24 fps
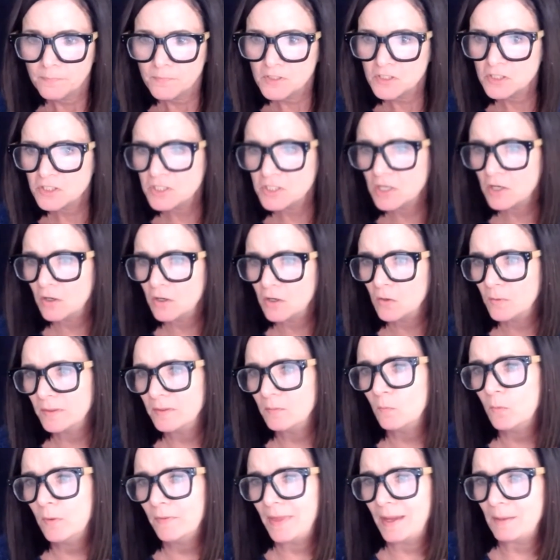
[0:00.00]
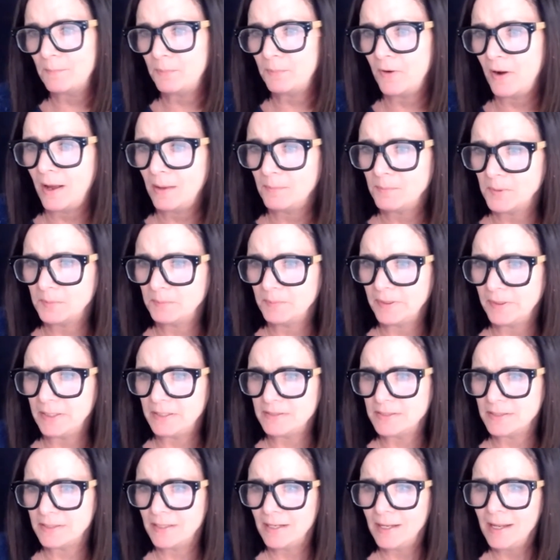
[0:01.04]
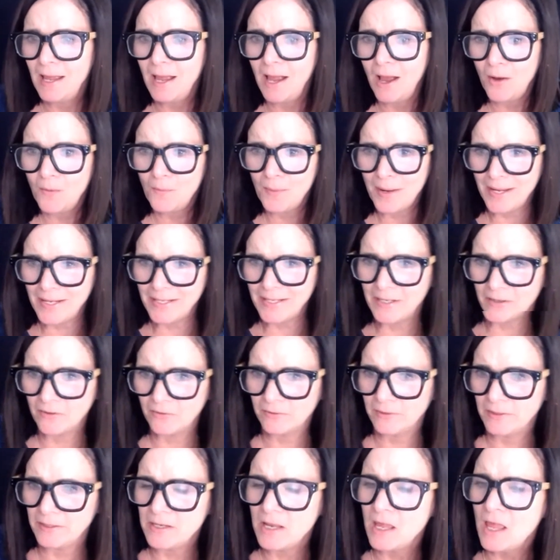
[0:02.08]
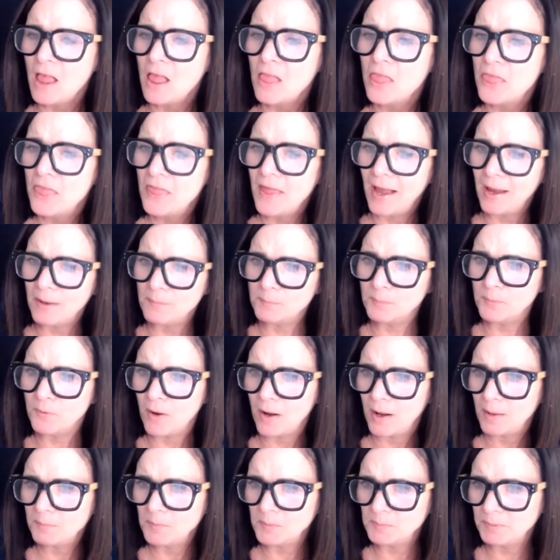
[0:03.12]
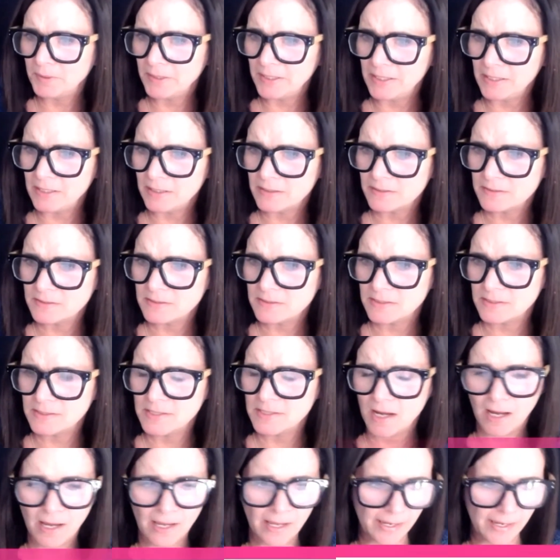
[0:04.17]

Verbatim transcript: So, well, that probably did. Oh, hey, Carolyn, that probably did not